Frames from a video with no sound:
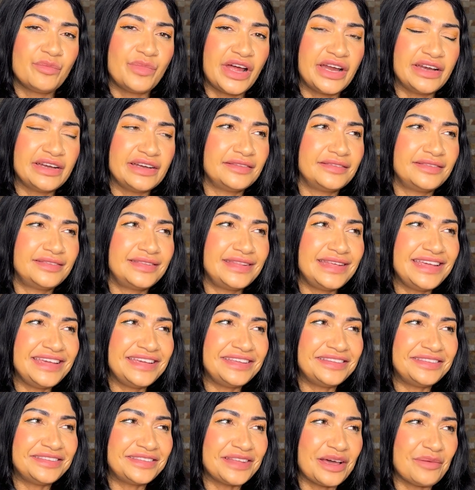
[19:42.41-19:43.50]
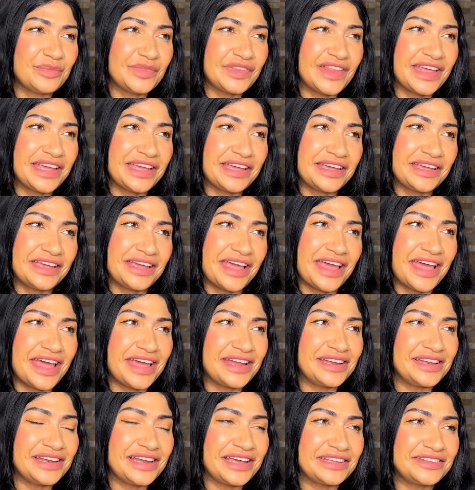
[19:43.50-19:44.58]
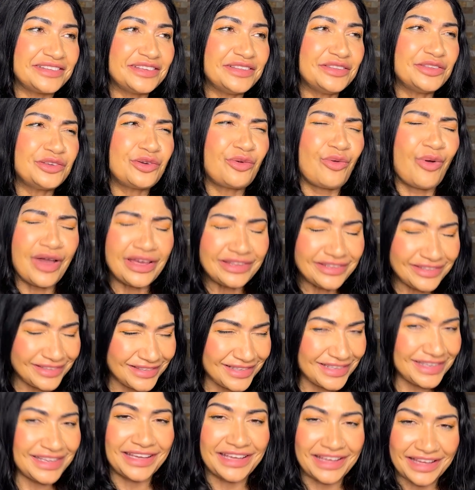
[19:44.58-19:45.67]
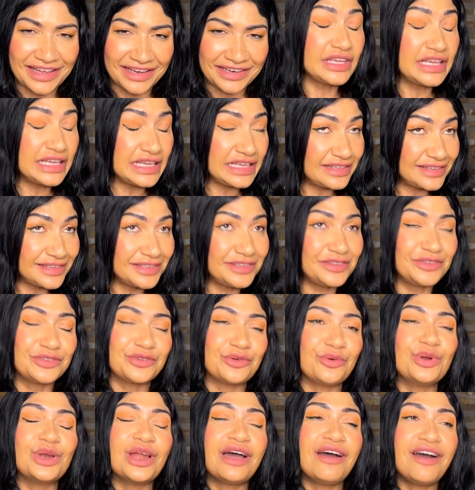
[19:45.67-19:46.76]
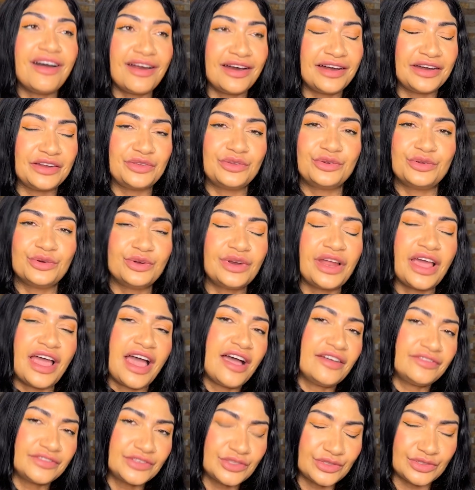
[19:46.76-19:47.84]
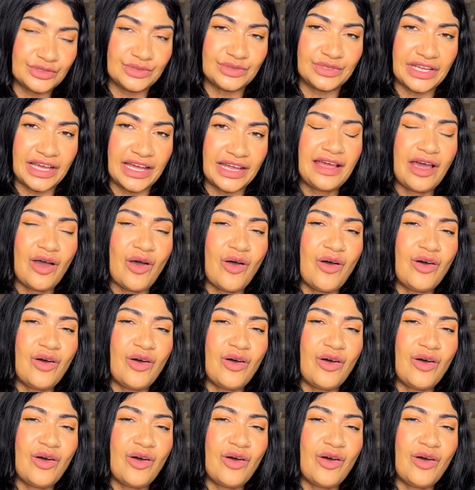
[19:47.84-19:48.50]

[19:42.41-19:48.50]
But seeing something and like just questioning it, he just told her, you don't have to do that.